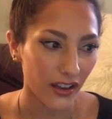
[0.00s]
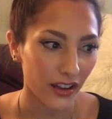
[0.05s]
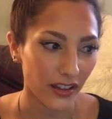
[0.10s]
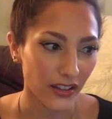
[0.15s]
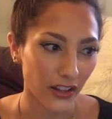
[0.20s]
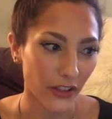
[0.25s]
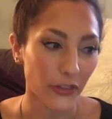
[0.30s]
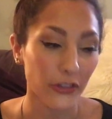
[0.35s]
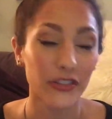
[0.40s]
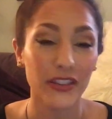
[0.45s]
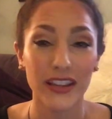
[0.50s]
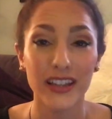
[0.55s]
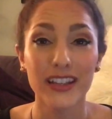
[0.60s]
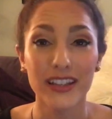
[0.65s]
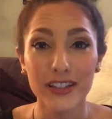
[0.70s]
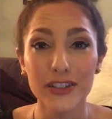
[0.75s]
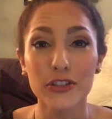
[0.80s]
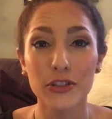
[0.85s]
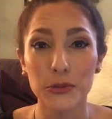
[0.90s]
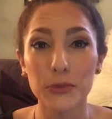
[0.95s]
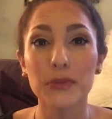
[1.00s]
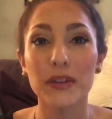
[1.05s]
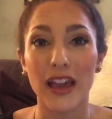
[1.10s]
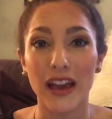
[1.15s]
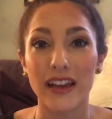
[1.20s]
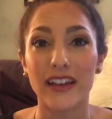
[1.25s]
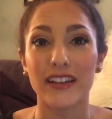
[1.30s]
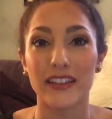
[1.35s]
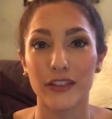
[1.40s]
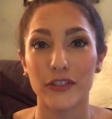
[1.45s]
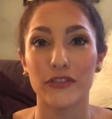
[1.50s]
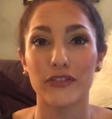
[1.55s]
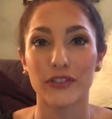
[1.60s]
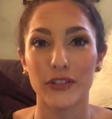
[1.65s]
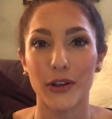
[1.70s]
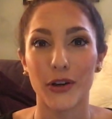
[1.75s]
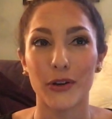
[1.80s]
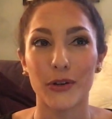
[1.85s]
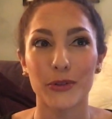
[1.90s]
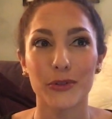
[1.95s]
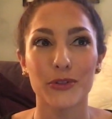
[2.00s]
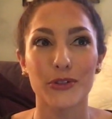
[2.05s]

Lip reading: Another thing is to get in the flow.